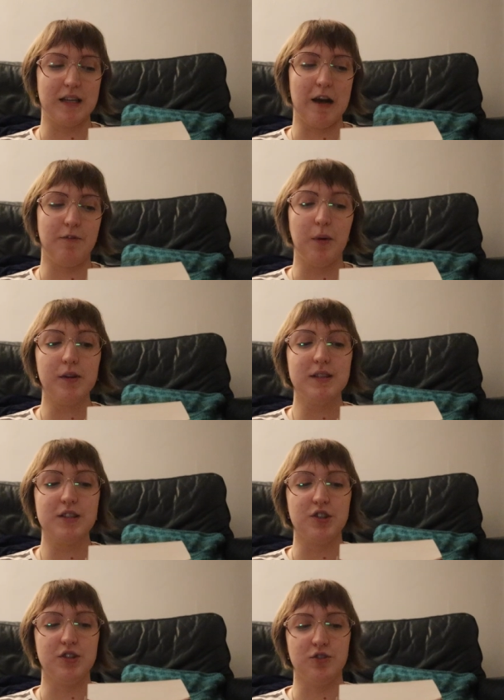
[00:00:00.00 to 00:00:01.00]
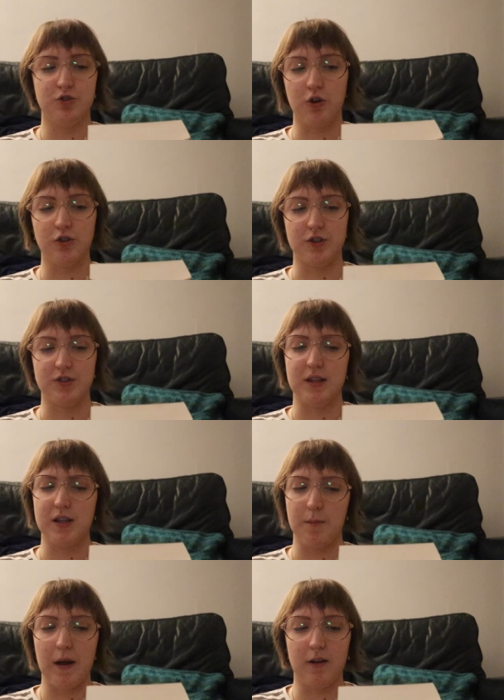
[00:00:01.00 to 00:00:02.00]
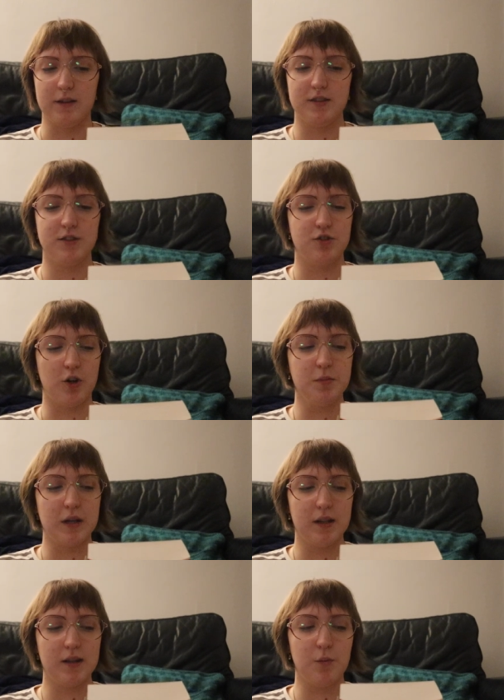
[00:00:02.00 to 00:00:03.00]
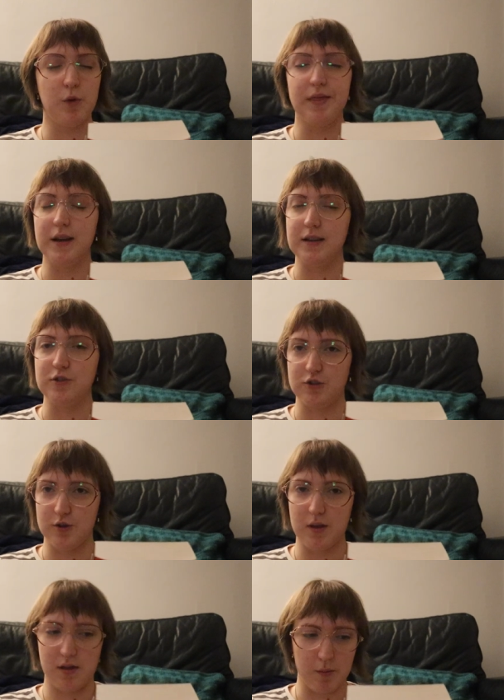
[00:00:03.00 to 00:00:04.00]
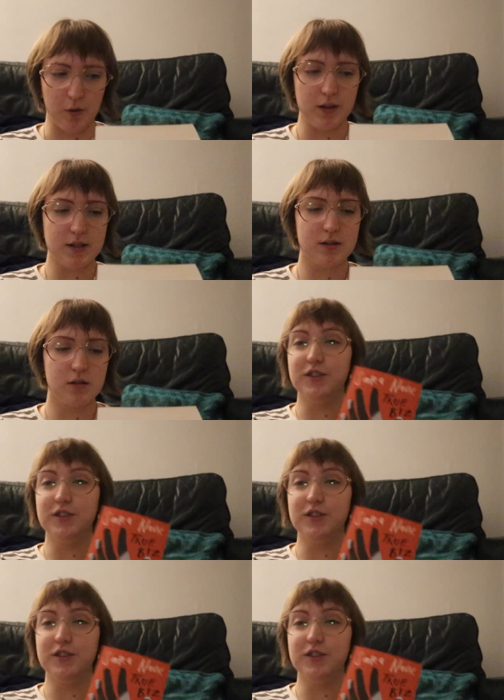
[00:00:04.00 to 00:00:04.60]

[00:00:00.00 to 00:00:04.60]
and have politicians, doctors, and their parents stop telling them what they need to do with their bodies.